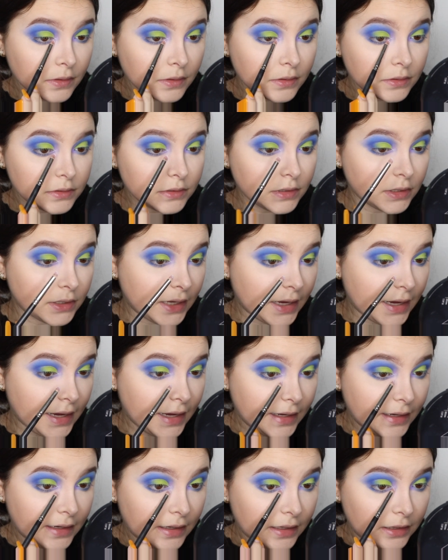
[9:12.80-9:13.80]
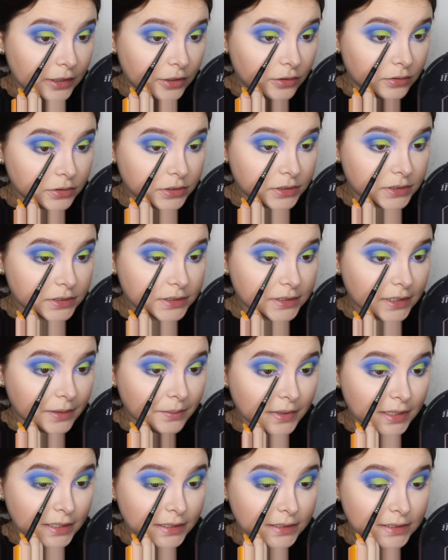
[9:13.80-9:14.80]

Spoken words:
Just gonna add a little something